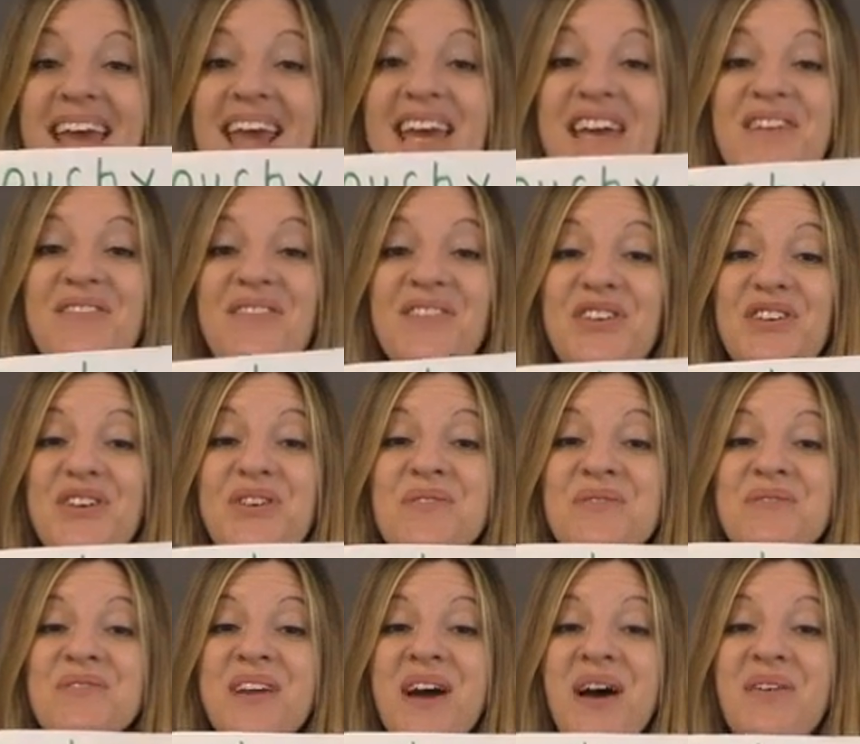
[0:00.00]
If
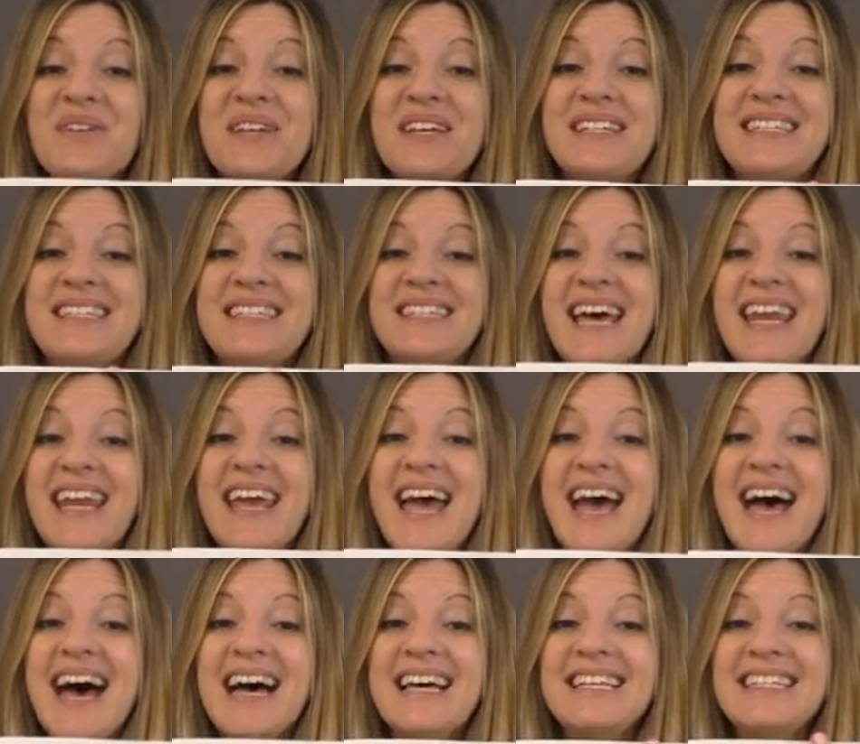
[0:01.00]
you notice that it
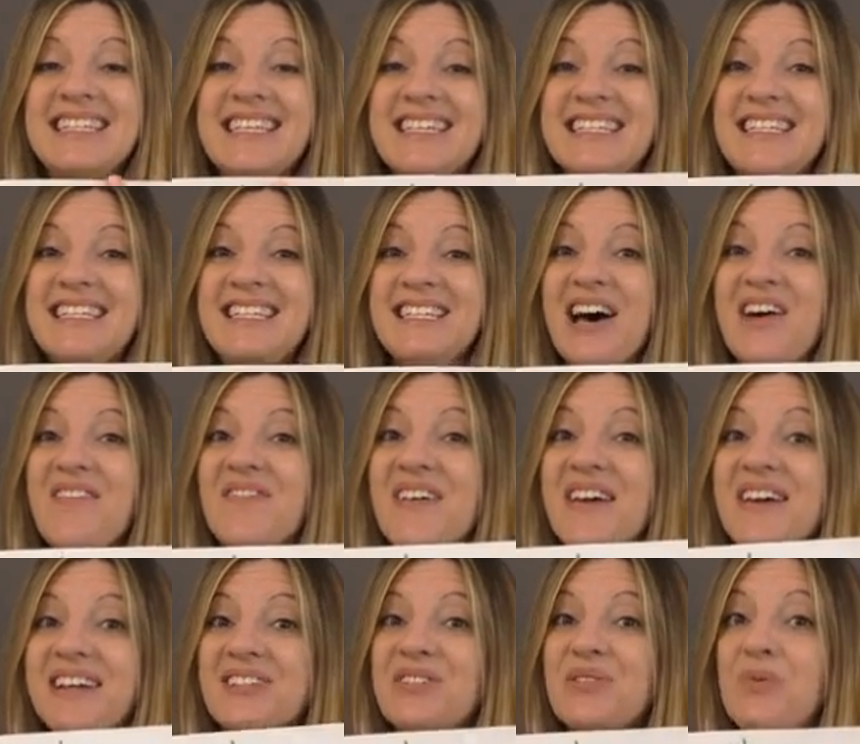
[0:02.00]
has the
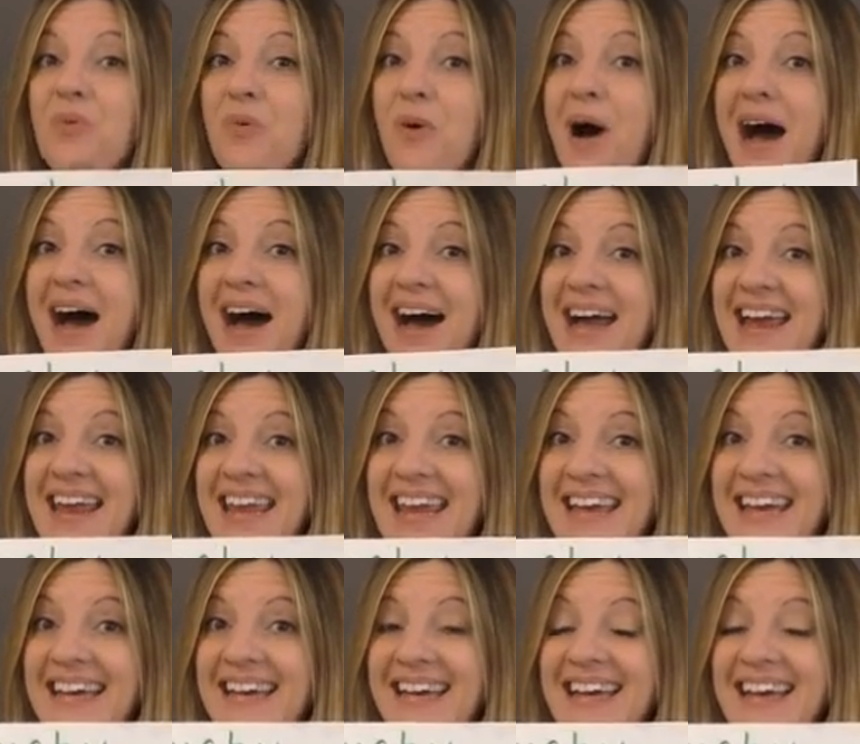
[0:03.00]
suffix y,
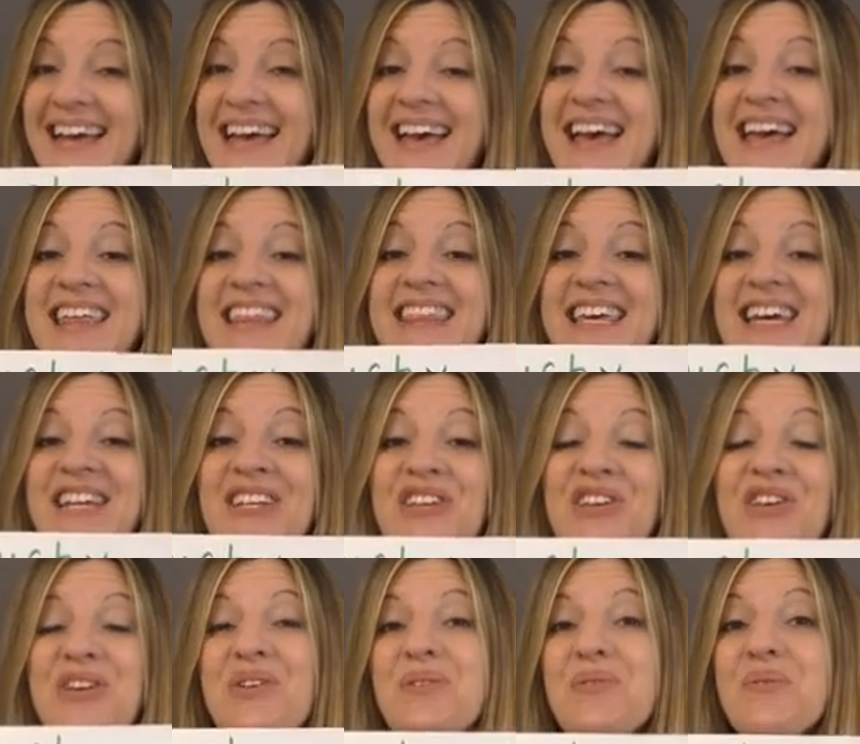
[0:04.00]
then
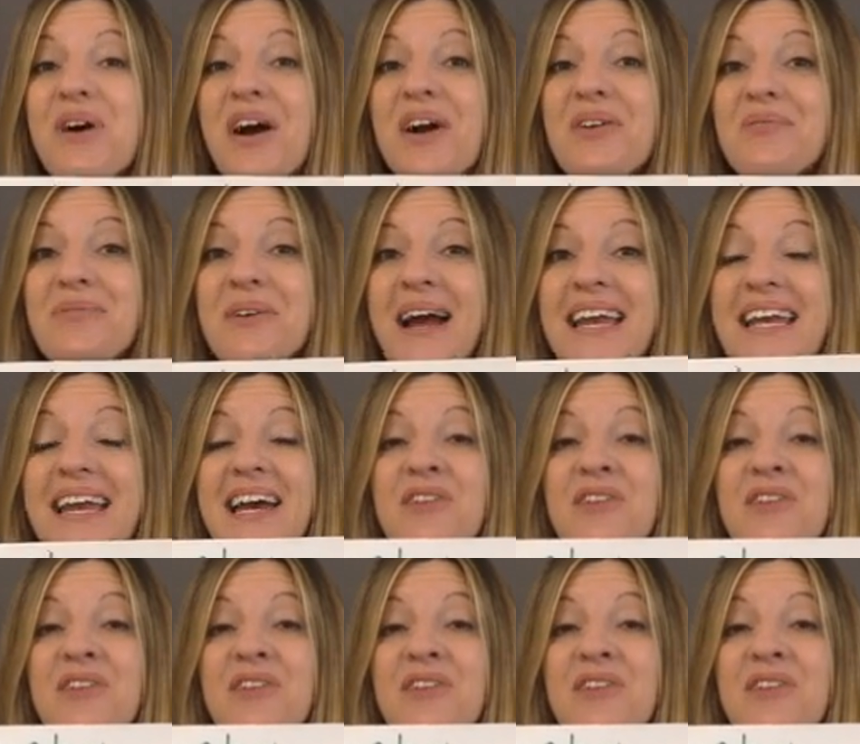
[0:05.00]
you are right.